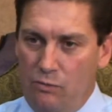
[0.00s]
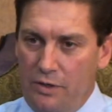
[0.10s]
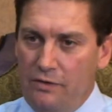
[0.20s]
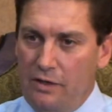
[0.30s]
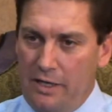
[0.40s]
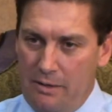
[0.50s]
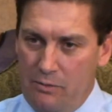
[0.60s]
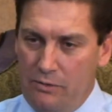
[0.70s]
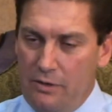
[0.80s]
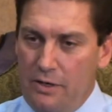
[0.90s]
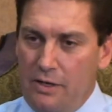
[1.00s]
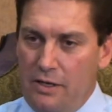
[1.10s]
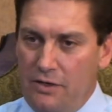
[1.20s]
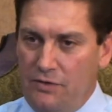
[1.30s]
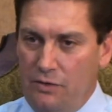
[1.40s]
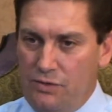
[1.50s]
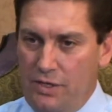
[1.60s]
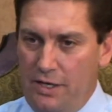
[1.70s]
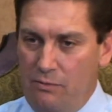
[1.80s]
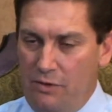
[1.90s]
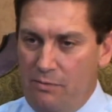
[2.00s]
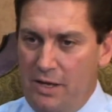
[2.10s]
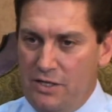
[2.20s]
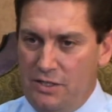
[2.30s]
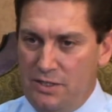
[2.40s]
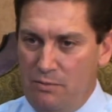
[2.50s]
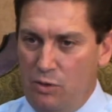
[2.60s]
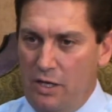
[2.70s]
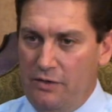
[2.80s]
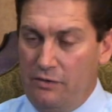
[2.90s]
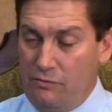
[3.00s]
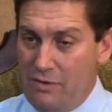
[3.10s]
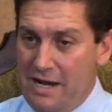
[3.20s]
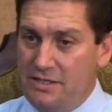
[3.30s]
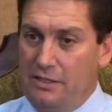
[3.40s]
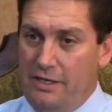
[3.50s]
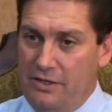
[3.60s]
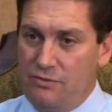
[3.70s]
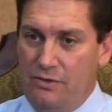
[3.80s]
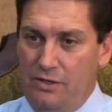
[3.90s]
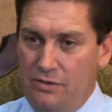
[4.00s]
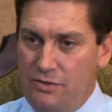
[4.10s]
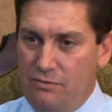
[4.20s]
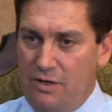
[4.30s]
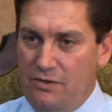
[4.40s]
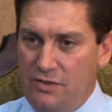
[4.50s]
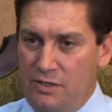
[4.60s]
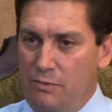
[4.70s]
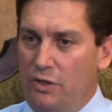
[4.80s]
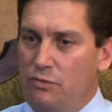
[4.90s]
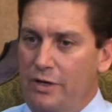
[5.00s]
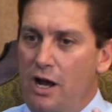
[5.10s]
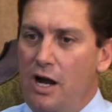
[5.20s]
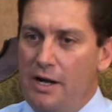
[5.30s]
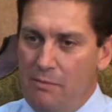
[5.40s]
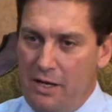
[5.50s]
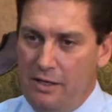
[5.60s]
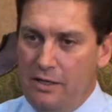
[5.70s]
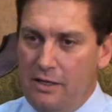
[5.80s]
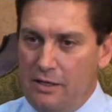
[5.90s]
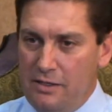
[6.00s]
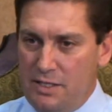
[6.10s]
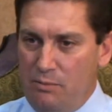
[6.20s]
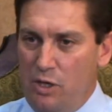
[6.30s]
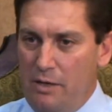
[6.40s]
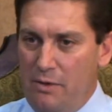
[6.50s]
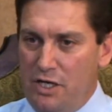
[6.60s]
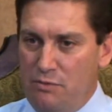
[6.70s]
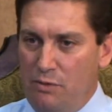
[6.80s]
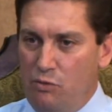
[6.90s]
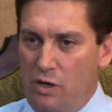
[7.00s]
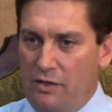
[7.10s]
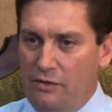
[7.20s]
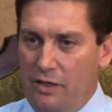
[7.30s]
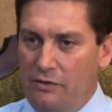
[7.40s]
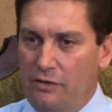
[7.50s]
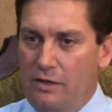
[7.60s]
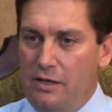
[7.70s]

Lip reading: One is the labor associated with managing supplies drastically gets reduced through our system because we automate the supply management process.